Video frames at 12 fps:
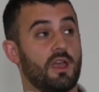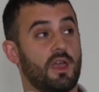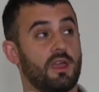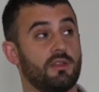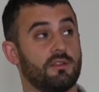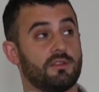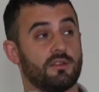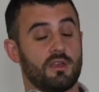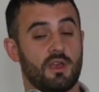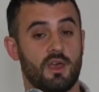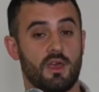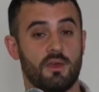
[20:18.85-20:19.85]
And,
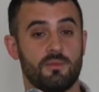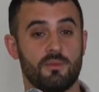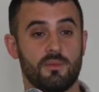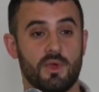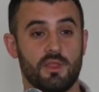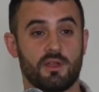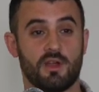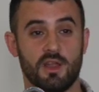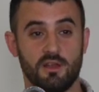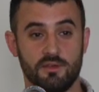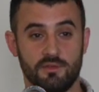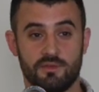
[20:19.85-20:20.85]
um, and the,
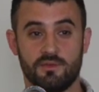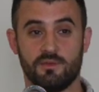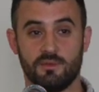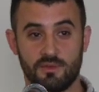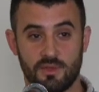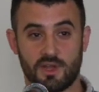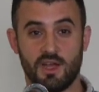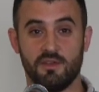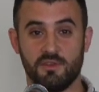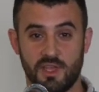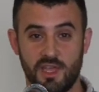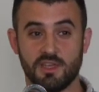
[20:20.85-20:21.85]
kind of, the kind
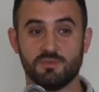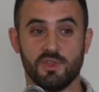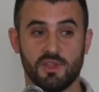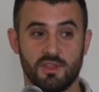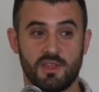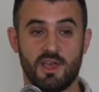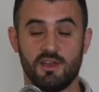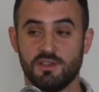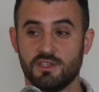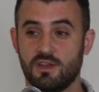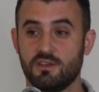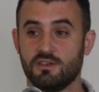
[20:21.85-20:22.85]
of engagement that that
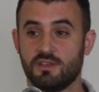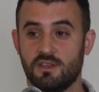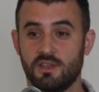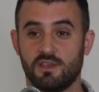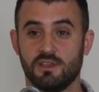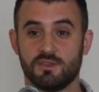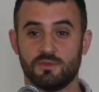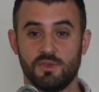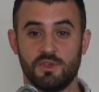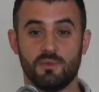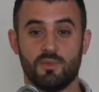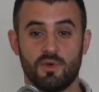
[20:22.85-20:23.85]
engenders, I think, is
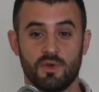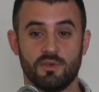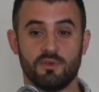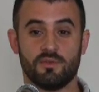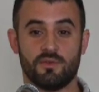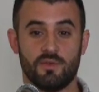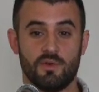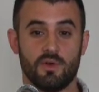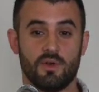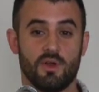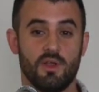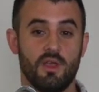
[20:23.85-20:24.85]
really important
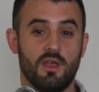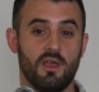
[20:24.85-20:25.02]
for